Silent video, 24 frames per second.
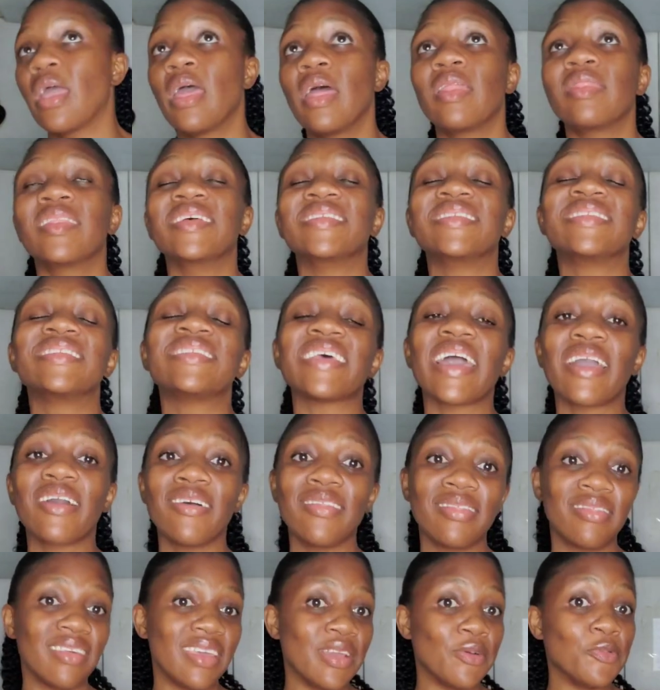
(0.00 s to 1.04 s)
The
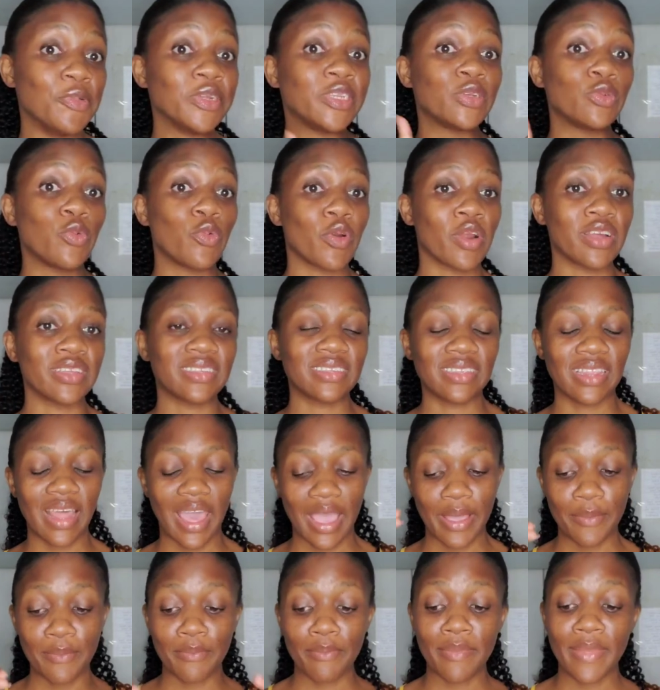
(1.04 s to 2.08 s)
second thing which works
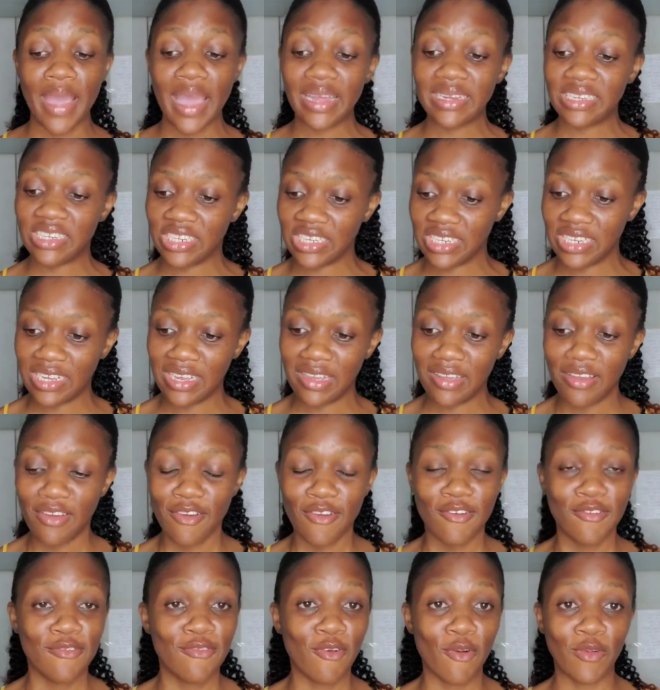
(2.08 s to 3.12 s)
like magic
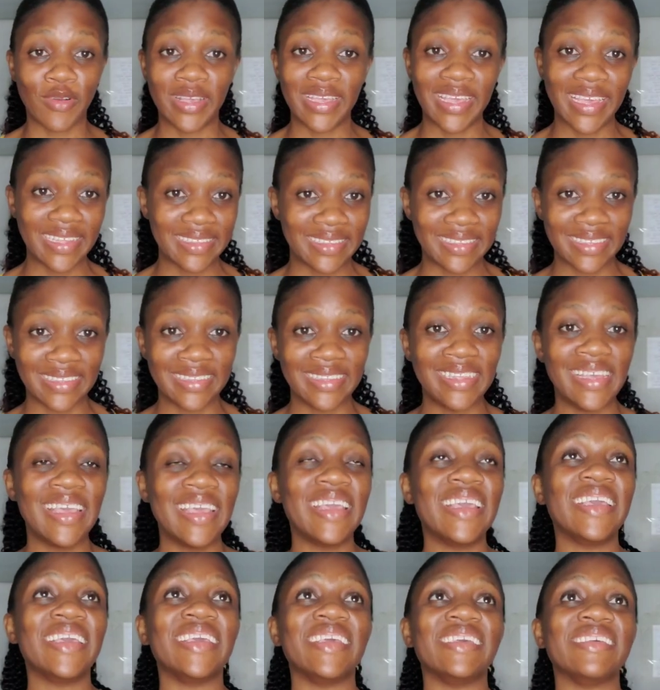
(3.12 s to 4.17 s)
for kids
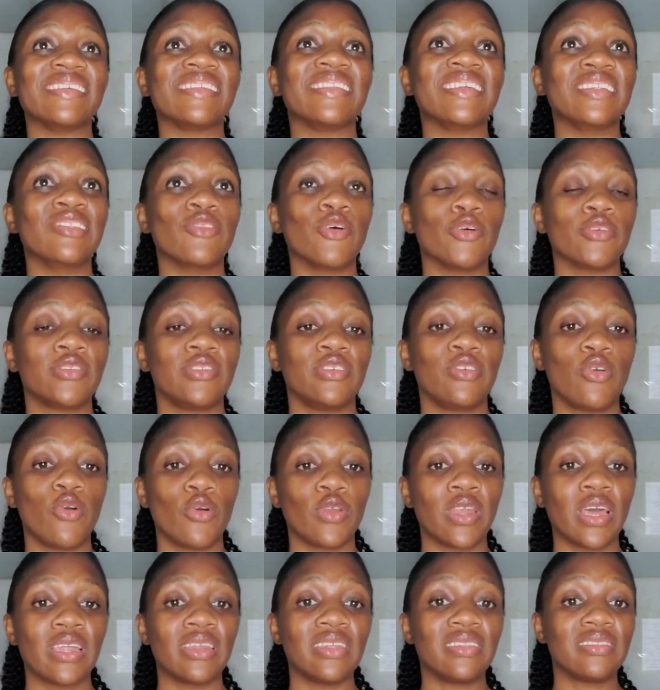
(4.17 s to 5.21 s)
is the naughty
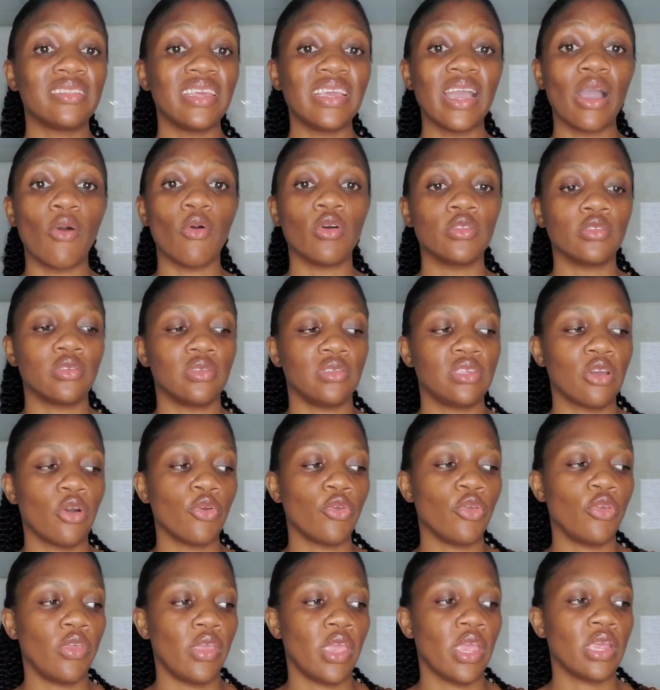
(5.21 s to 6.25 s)
corner. The thing I want to tell
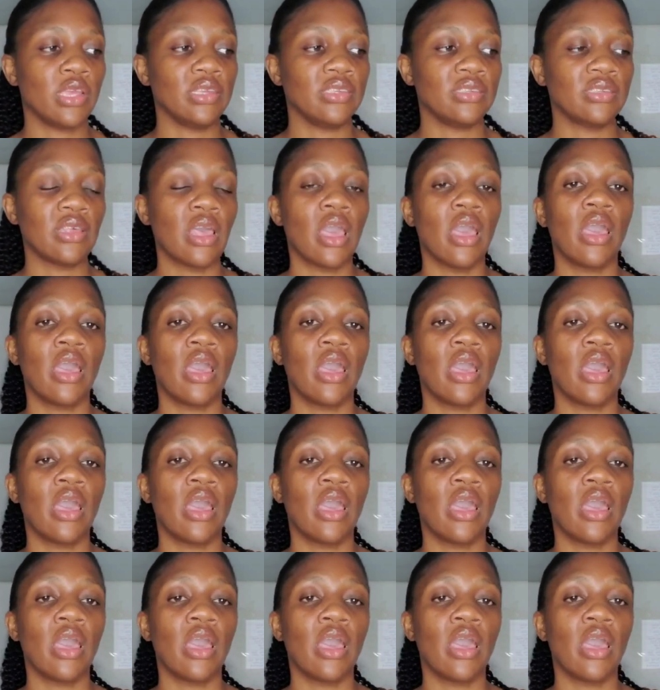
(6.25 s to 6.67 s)
you here is